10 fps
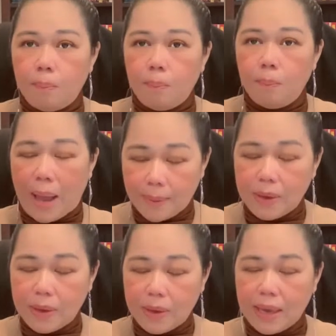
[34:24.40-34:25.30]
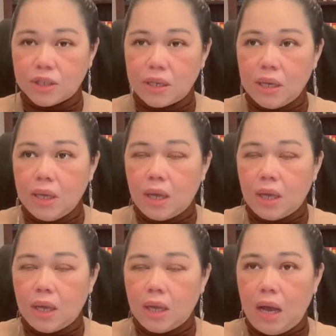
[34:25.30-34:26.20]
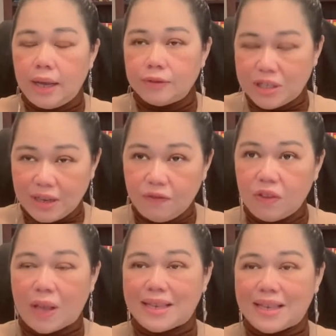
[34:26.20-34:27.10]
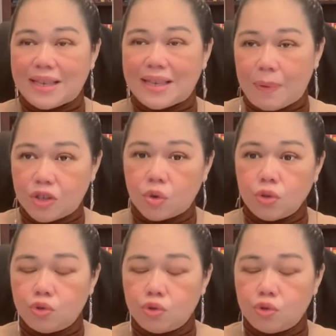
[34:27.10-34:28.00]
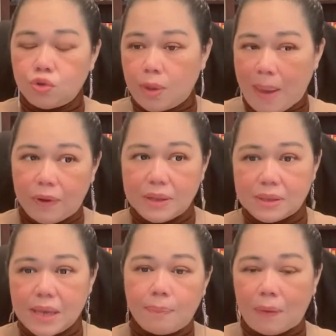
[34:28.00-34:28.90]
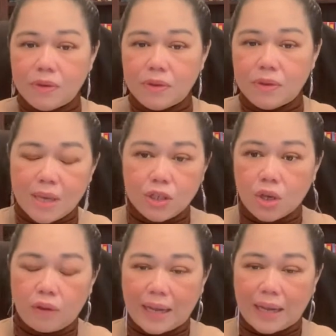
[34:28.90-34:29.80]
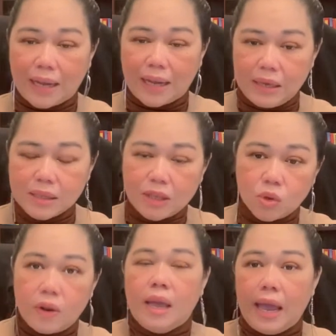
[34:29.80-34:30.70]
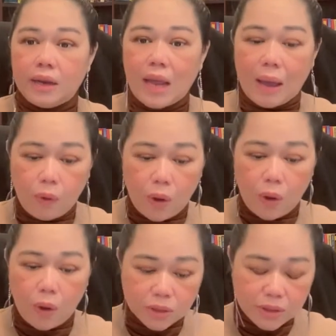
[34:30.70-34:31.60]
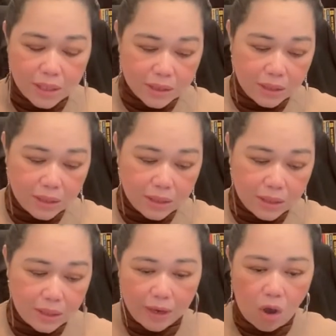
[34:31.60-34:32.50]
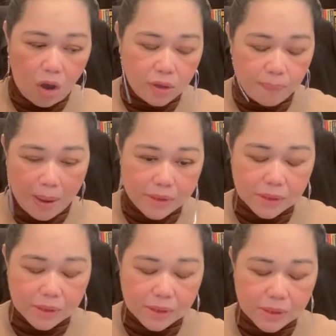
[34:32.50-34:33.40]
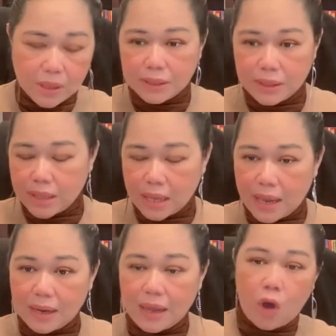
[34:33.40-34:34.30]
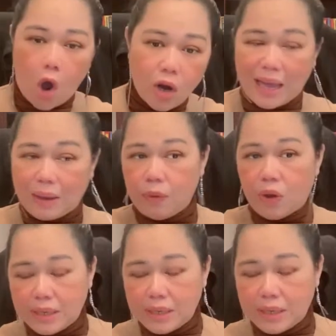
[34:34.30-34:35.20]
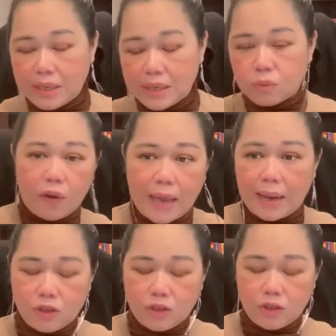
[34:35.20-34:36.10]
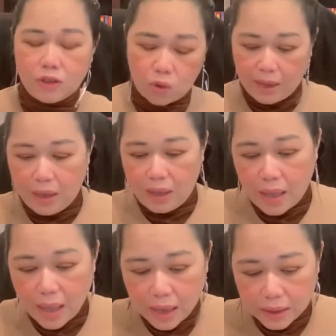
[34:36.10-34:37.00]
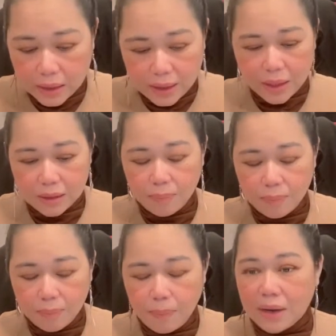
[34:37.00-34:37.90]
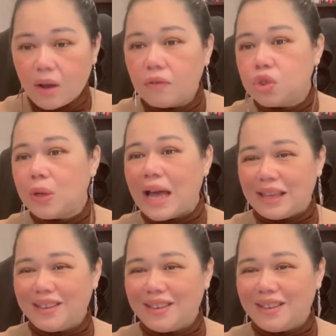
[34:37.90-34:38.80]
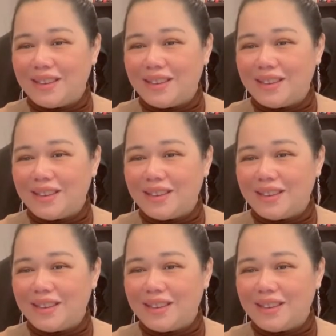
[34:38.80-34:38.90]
My hubby actually received the WhatsApp and so on through the parents, and the parents actually contacting us and so on. And I was just sitting down there and call the parents, this, that, we got online, we got this, we got that, and so on. And in the month of July